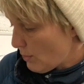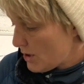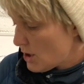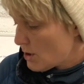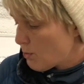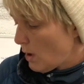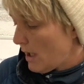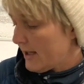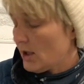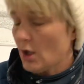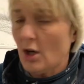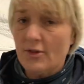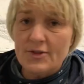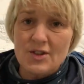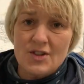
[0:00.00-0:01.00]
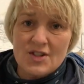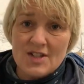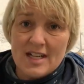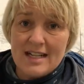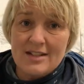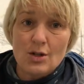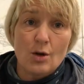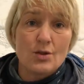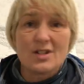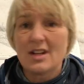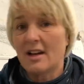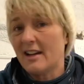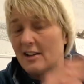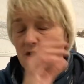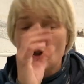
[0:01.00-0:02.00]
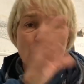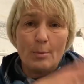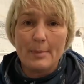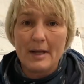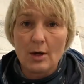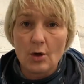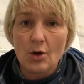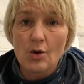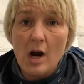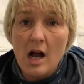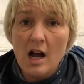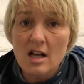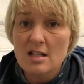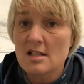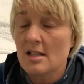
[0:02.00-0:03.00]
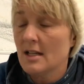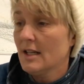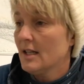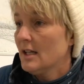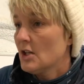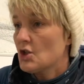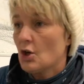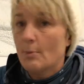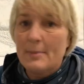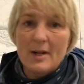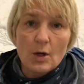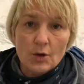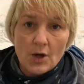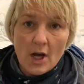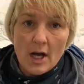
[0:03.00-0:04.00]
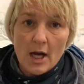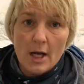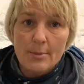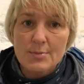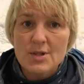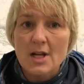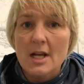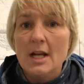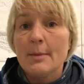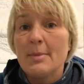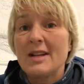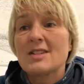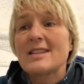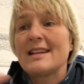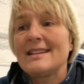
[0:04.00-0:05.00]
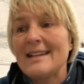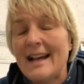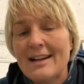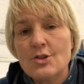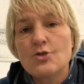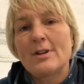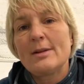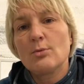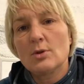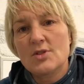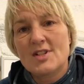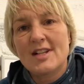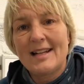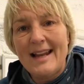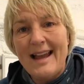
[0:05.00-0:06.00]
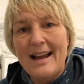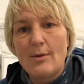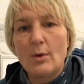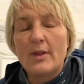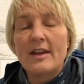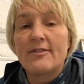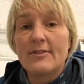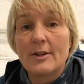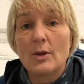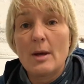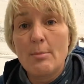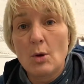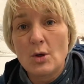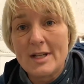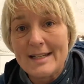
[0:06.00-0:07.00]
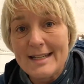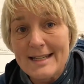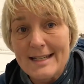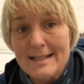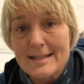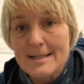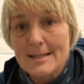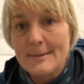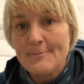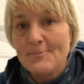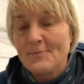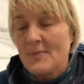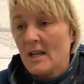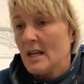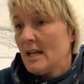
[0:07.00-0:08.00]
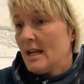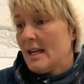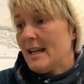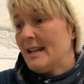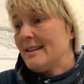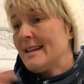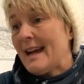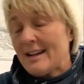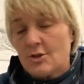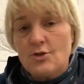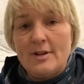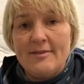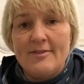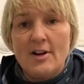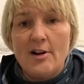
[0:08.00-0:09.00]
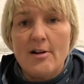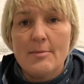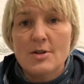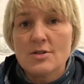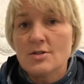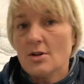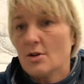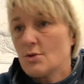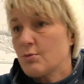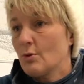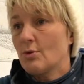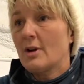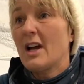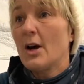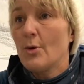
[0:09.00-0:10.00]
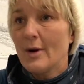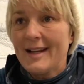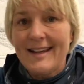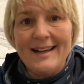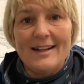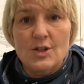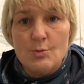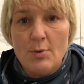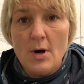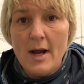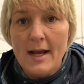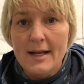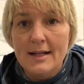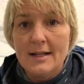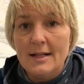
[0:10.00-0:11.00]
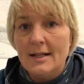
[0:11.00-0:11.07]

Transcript: which is why you'll often see dogs going and chomping on grass, chomping on herbs, because they naturally will select what they feel their body needs. In natural environments, dogs will go and catch prey.